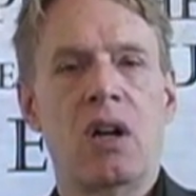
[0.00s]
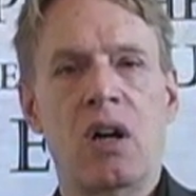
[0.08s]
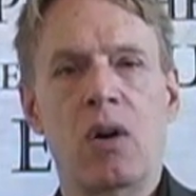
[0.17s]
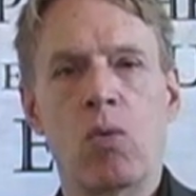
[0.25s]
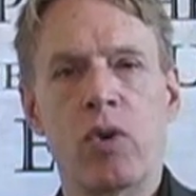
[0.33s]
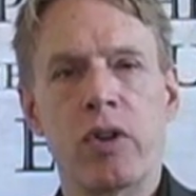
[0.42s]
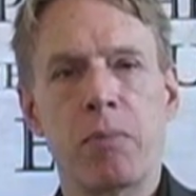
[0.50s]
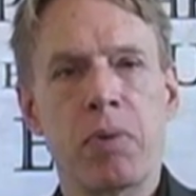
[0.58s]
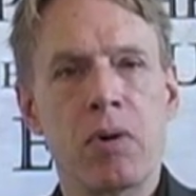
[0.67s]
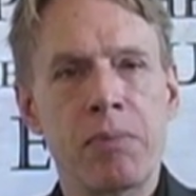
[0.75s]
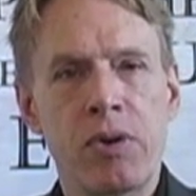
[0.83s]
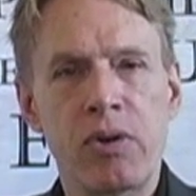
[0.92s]
where the
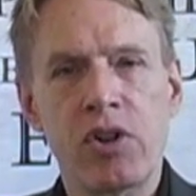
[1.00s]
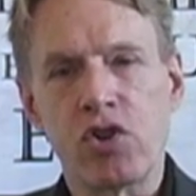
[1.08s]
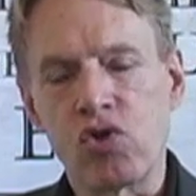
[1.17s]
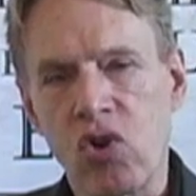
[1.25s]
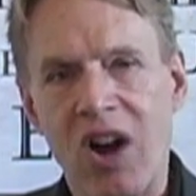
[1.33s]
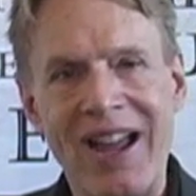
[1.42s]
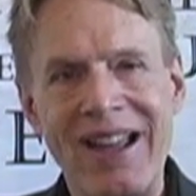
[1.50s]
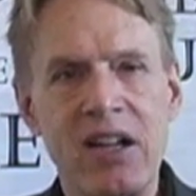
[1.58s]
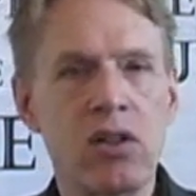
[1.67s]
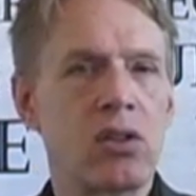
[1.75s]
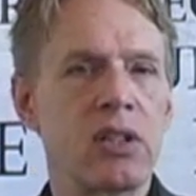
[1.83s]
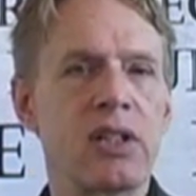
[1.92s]
Bermuda
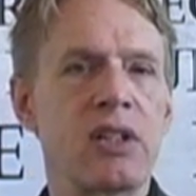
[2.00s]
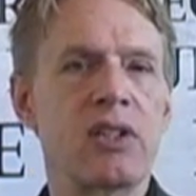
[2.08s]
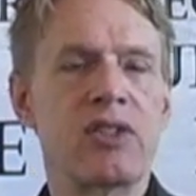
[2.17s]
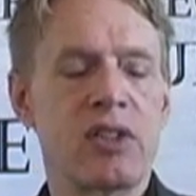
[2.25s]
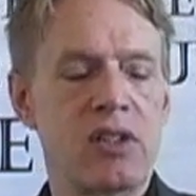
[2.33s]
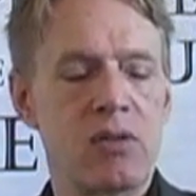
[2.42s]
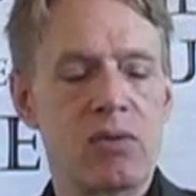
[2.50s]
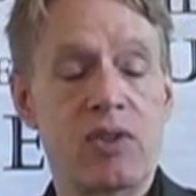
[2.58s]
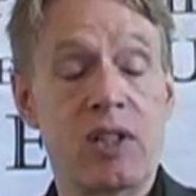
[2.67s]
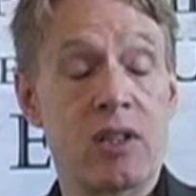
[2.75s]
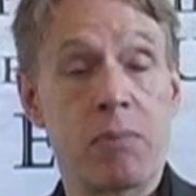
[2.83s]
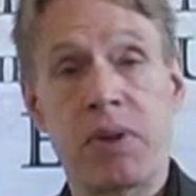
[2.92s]
Triangle is, and you
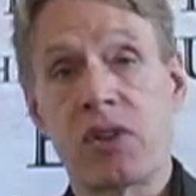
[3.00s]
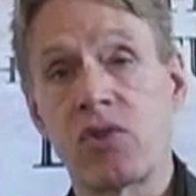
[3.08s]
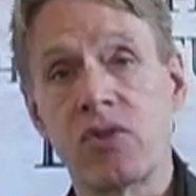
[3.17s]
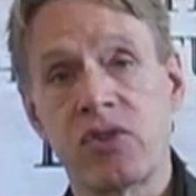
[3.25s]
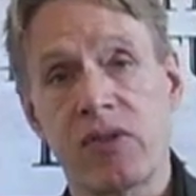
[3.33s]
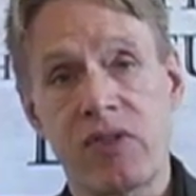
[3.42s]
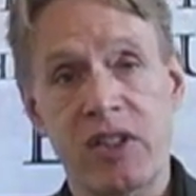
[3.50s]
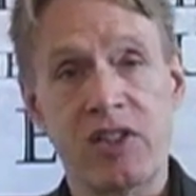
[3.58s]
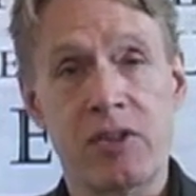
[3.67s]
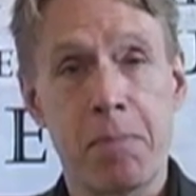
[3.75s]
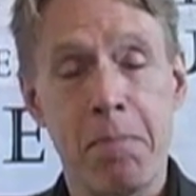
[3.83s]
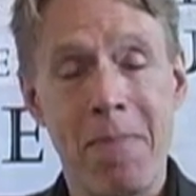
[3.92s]
see the pictures of
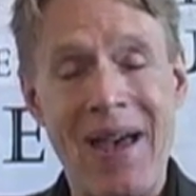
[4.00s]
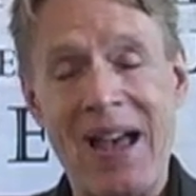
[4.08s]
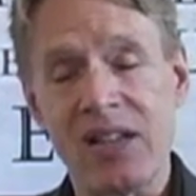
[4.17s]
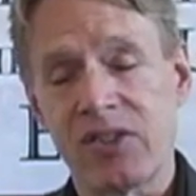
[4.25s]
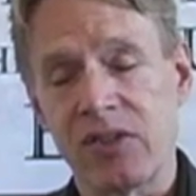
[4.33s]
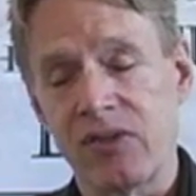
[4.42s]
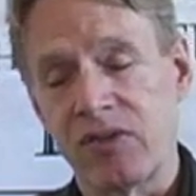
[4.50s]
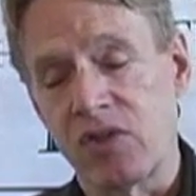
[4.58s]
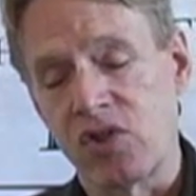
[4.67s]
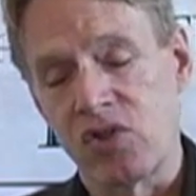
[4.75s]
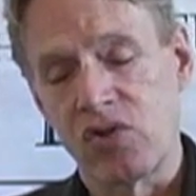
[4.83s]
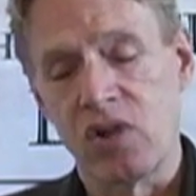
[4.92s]
these massive
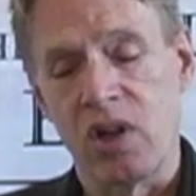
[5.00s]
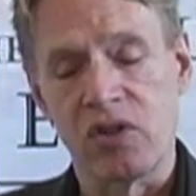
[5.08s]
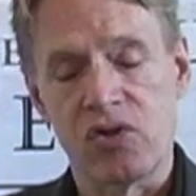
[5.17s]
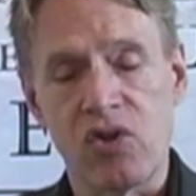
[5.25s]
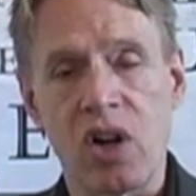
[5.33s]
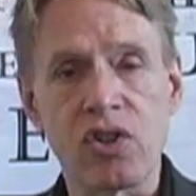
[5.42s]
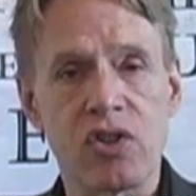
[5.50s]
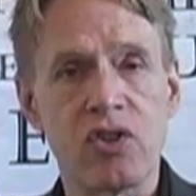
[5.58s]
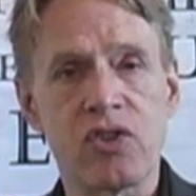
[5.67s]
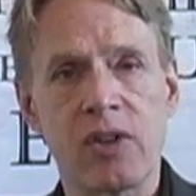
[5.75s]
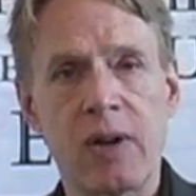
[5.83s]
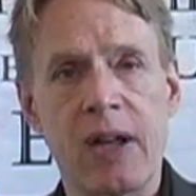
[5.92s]

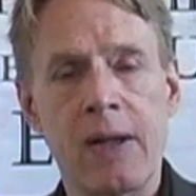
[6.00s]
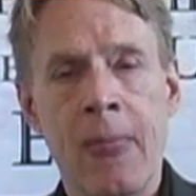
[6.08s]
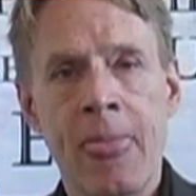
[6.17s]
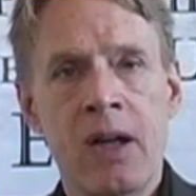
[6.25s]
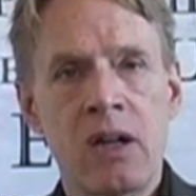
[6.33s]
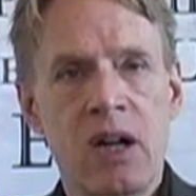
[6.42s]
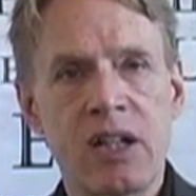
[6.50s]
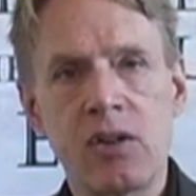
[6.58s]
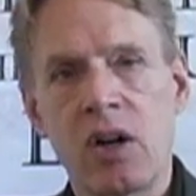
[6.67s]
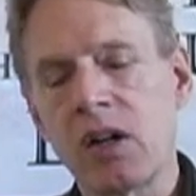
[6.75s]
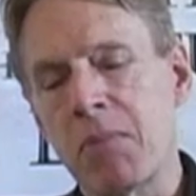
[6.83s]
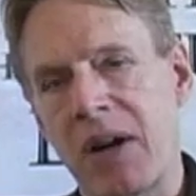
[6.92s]
structures. And I
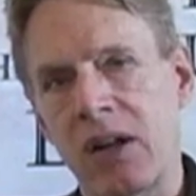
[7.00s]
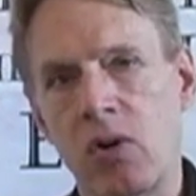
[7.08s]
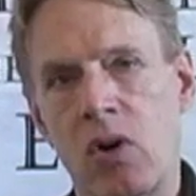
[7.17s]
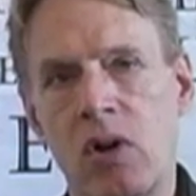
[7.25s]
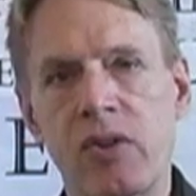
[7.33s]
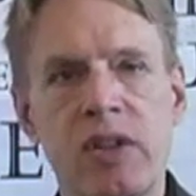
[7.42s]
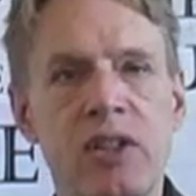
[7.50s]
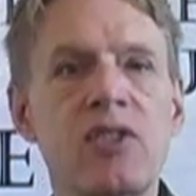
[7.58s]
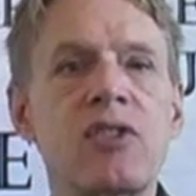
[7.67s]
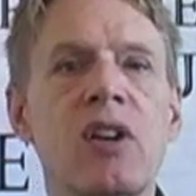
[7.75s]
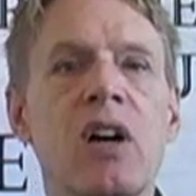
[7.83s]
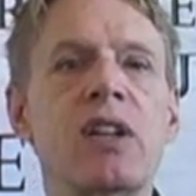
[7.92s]
talk about all
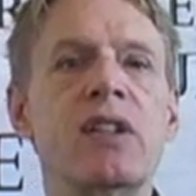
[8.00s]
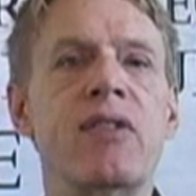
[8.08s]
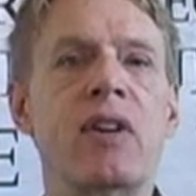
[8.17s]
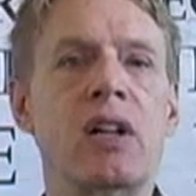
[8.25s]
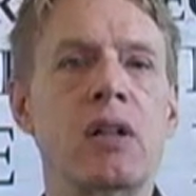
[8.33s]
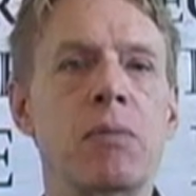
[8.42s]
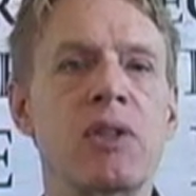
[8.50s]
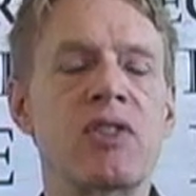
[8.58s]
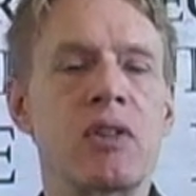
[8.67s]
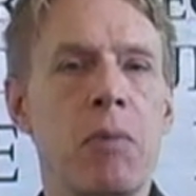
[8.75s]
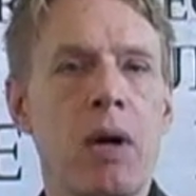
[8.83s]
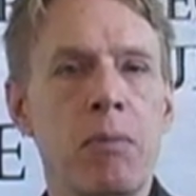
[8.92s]
these
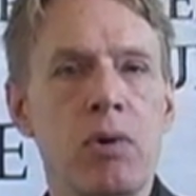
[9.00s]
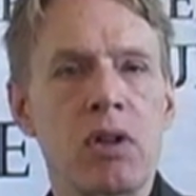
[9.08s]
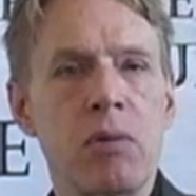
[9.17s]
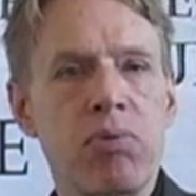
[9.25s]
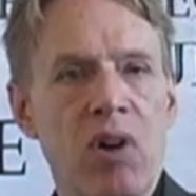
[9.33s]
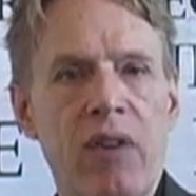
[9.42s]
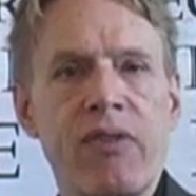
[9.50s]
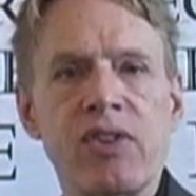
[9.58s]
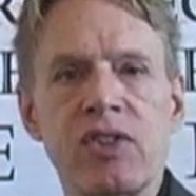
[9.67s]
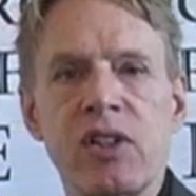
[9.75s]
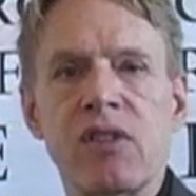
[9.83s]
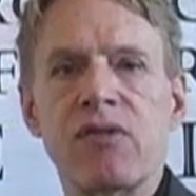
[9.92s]
developments in my book, A
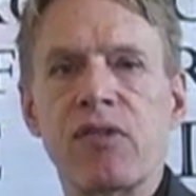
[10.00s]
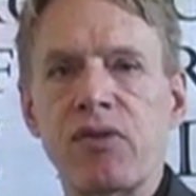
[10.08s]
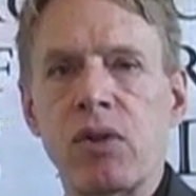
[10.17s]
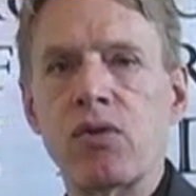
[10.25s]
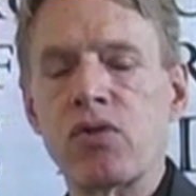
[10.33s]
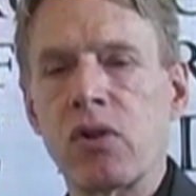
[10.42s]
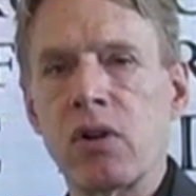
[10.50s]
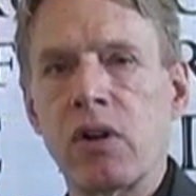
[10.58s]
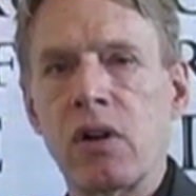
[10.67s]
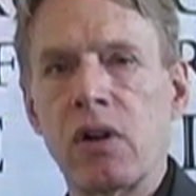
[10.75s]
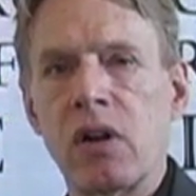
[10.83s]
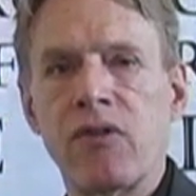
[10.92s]
Prophecy of the Future
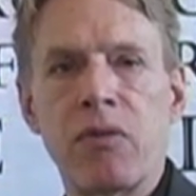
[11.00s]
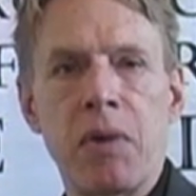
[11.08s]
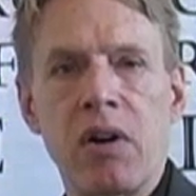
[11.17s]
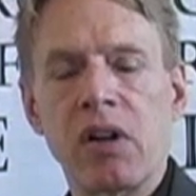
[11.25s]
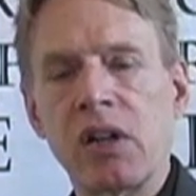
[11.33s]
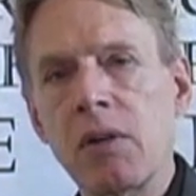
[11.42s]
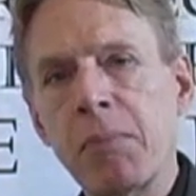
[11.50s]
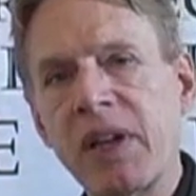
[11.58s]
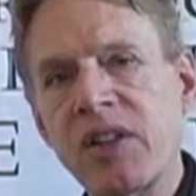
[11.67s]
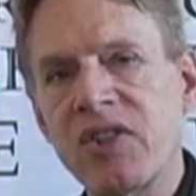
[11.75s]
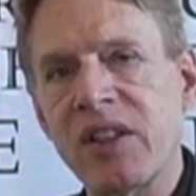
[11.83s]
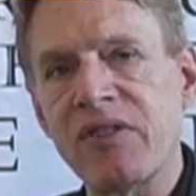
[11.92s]
of America,
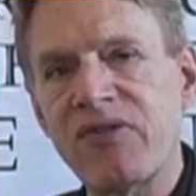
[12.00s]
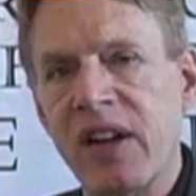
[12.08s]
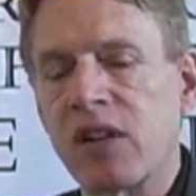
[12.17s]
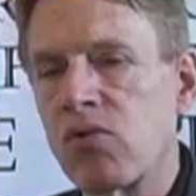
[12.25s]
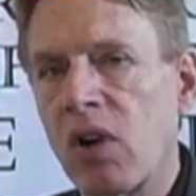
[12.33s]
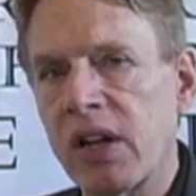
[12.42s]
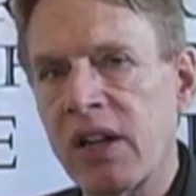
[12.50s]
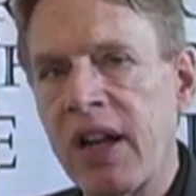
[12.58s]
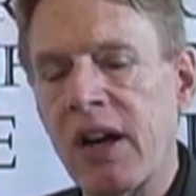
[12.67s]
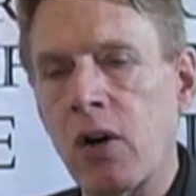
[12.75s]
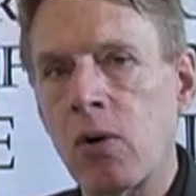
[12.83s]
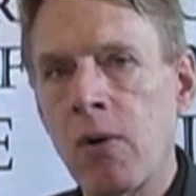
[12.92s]
because they affect right
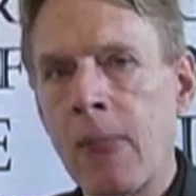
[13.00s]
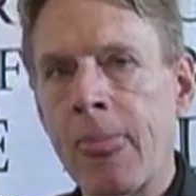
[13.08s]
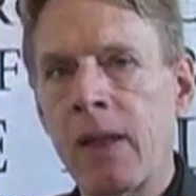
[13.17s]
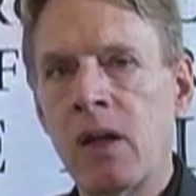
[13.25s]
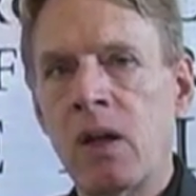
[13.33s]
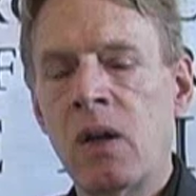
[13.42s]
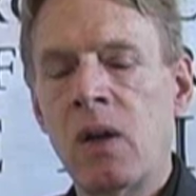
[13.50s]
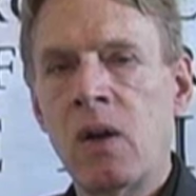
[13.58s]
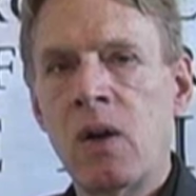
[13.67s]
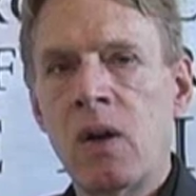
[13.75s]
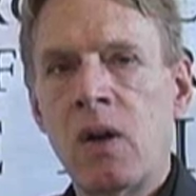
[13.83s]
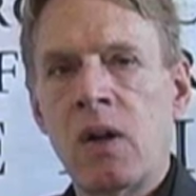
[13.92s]
now.
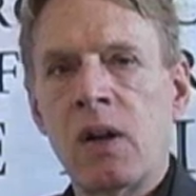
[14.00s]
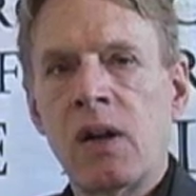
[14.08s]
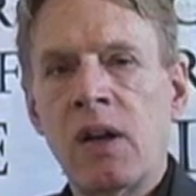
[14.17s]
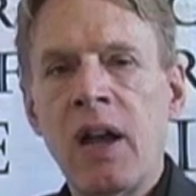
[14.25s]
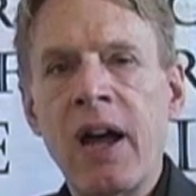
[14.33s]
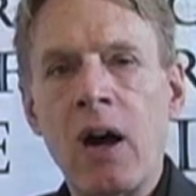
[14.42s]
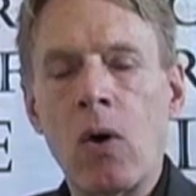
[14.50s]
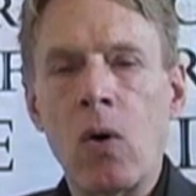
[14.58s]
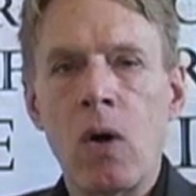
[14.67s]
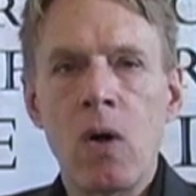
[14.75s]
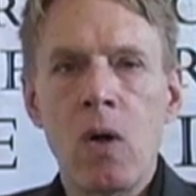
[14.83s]
Now,